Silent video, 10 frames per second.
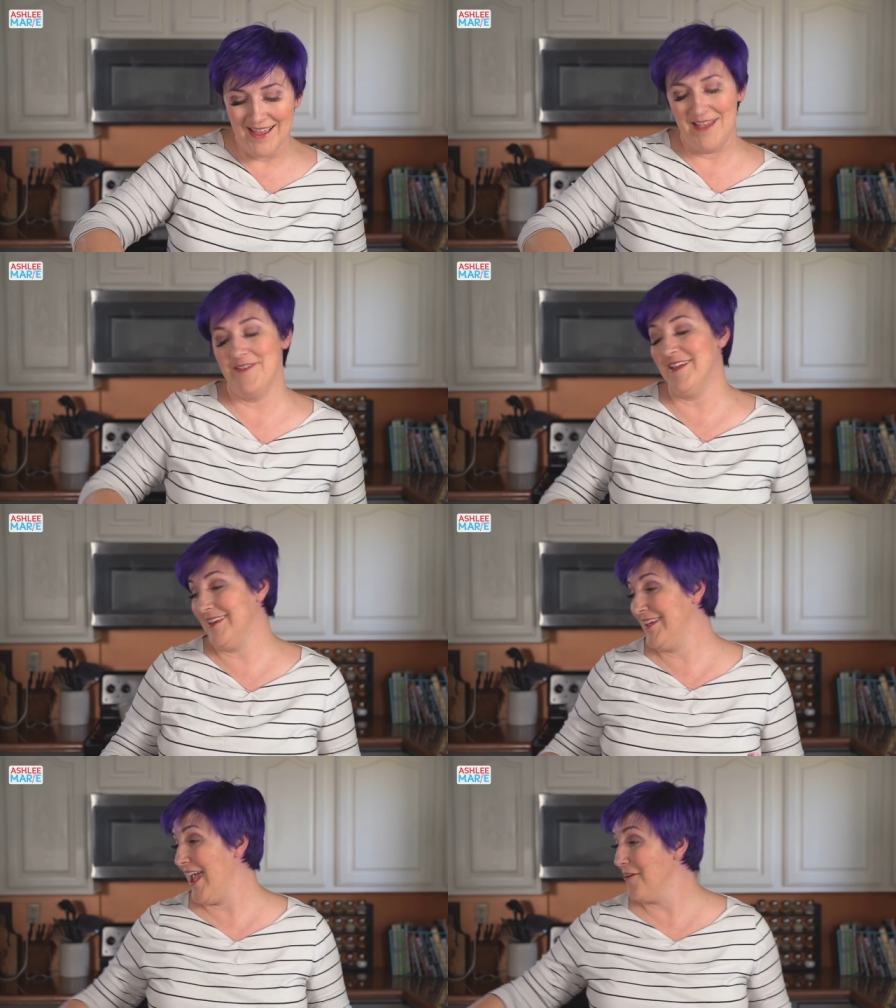I mean,
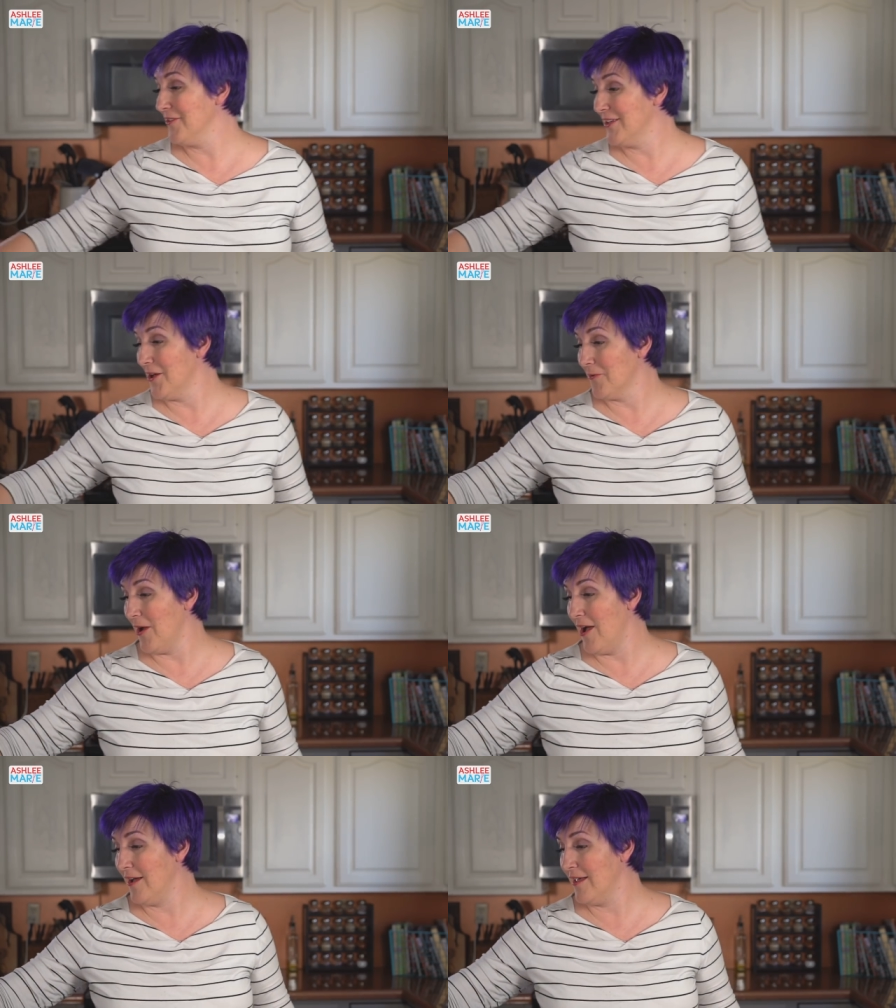you can't really go
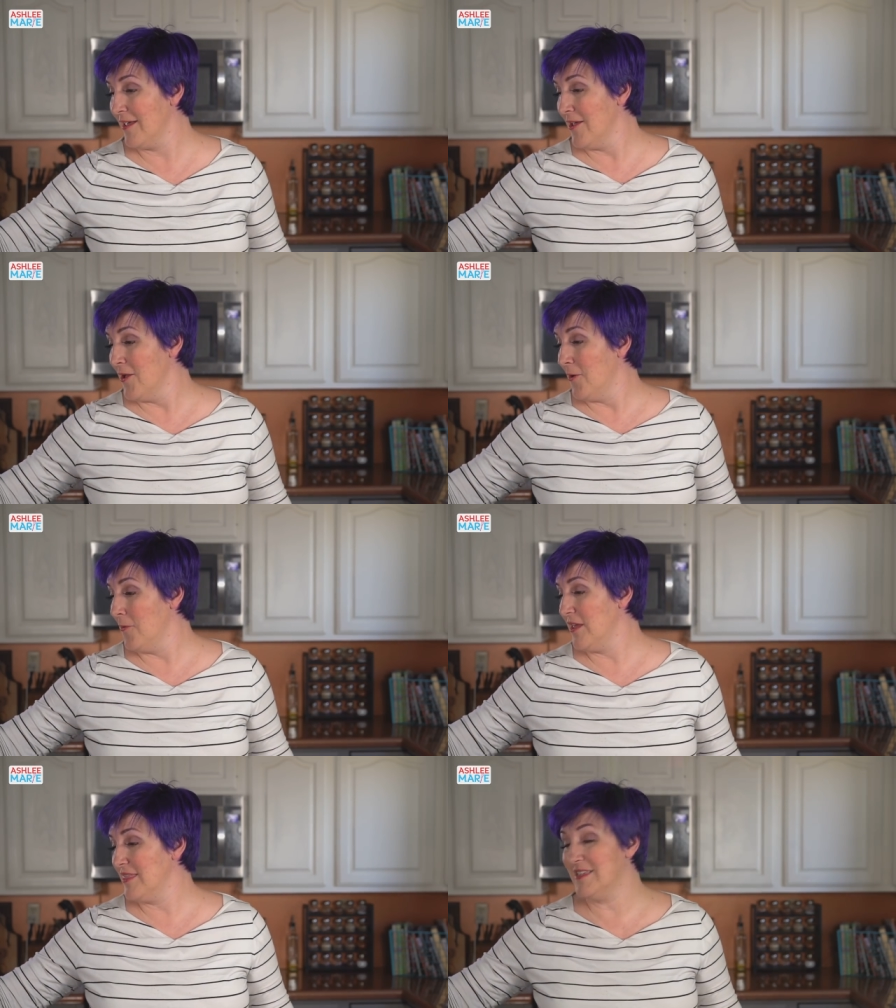wrong
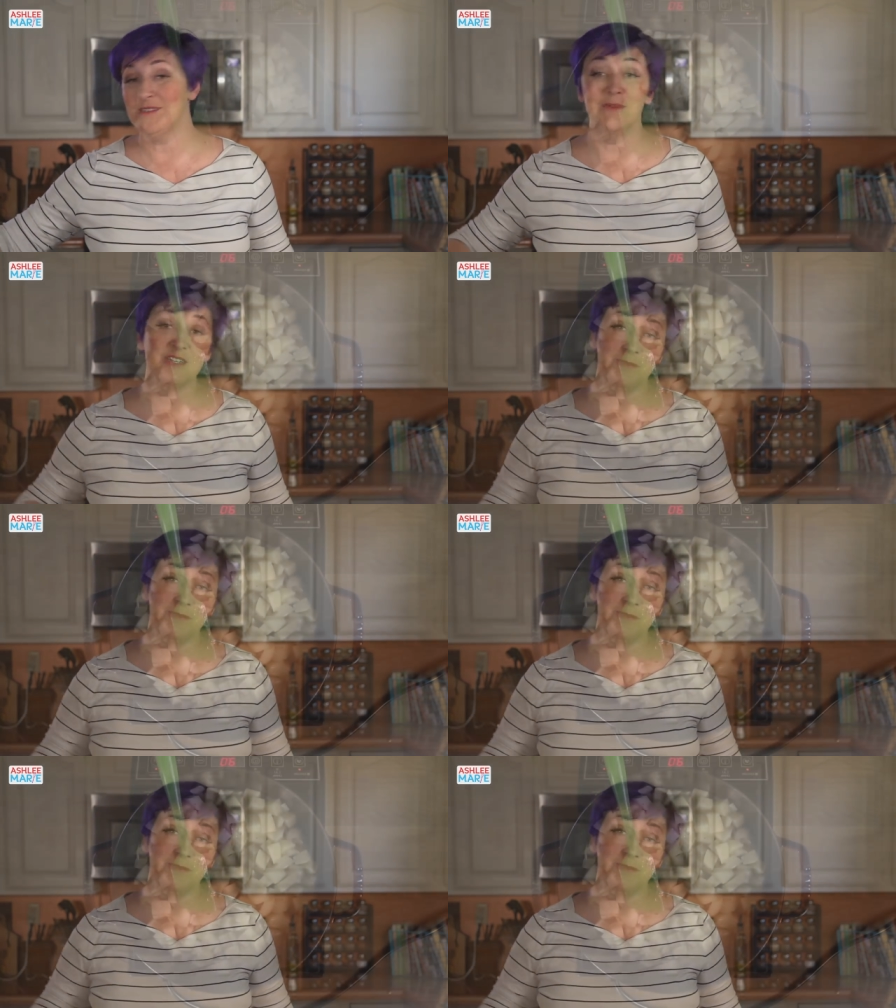with this much